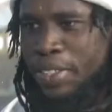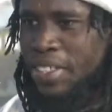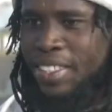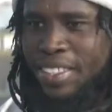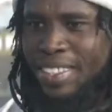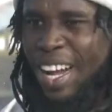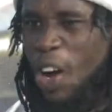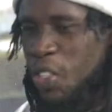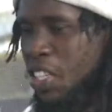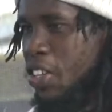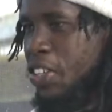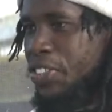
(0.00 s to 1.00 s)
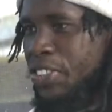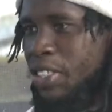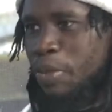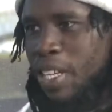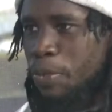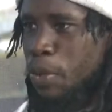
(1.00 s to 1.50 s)
in outside country,
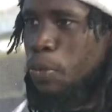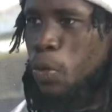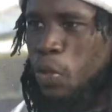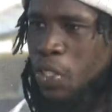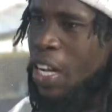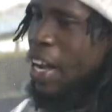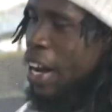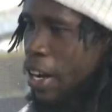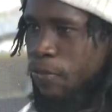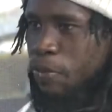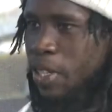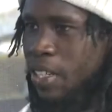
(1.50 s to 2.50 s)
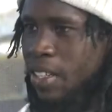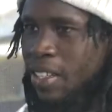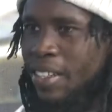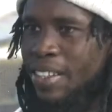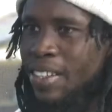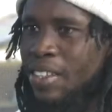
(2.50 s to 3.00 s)
many people help me
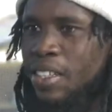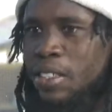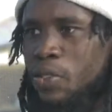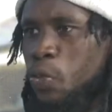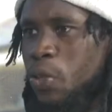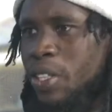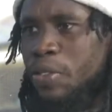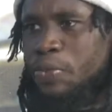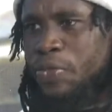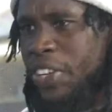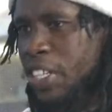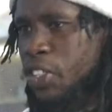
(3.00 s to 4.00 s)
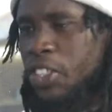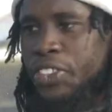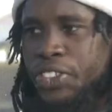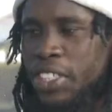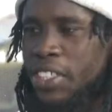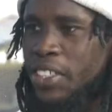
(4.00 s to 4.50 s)
with French
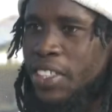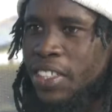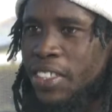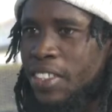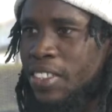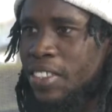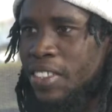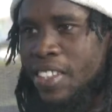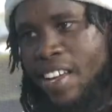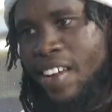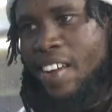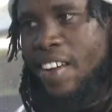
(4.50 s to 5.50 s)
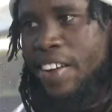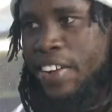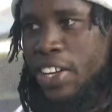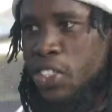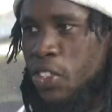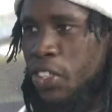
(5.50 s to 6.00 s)
countries and
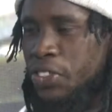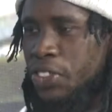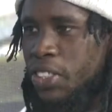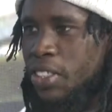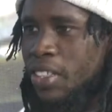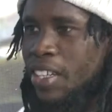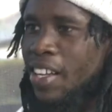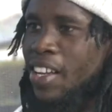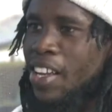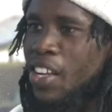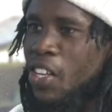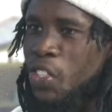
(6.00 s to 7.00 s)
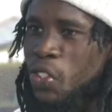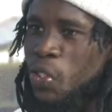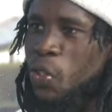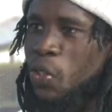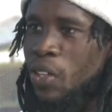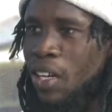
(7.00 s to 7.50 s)
English country. Okay.
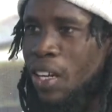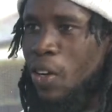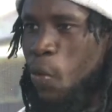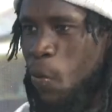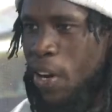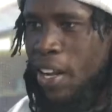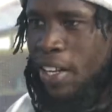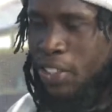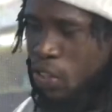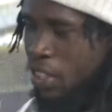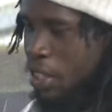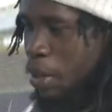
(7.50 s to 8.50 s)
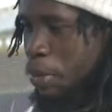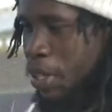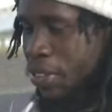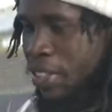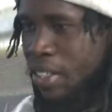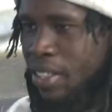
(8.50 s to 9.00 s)
So when I told them about
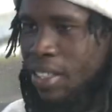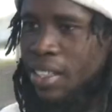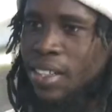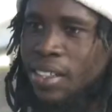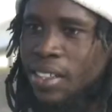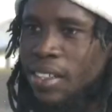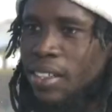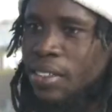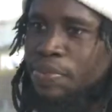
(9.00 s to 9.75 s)
the